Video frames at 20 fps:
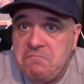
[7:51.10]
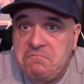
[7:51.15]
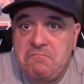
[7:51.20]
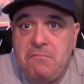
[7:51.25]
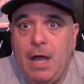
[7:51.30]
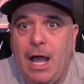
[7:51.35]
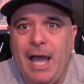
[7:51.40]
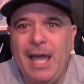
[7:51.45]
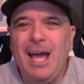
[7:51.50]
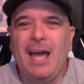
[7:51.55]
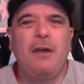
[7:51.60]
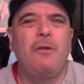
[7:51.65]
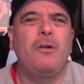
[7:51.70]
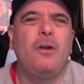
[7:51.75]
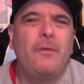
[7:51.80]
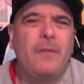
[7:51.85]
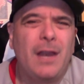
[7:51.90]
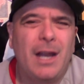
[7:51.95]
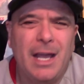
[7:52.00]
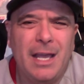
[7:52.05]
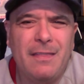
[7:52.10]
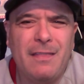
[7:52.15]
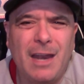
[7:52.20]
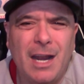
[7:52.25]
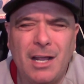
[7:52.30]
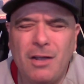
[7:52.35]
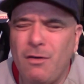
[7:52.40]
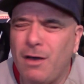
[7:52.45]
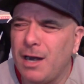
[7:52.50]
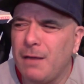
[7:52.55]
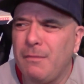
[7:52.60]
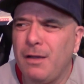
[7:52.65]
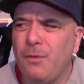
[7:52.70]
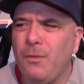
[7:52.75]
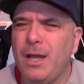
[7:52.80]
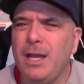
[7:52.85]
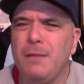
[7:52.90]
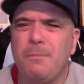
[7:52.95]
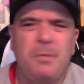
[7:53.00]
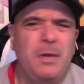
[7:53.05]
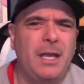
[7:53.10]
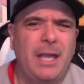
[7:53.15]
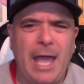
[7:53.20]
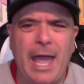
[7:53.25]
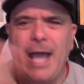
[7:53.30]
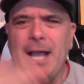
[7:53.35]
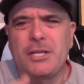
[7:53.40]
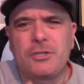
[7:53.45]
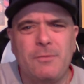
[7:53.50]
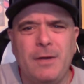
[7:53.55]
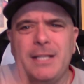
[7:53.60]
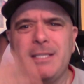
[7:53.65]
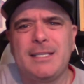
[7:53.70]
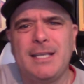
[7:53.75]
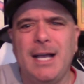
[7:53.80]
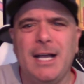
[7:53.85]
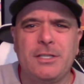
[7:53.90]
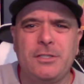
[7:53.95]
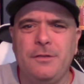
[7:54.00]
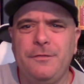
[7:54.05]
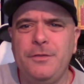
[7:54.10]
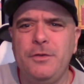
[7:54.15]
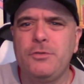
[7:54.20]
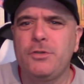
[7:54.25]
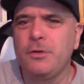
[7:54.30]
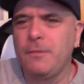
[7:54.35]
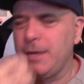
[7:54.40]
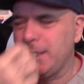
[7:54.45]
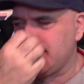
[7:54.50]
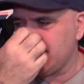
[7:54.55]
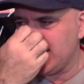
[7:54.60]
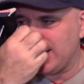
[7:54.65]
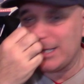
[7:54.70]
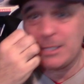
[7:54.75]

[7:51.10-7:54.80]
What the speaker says: I don't know that I go out of my way to pick ex-Red Sox or future Red Sox,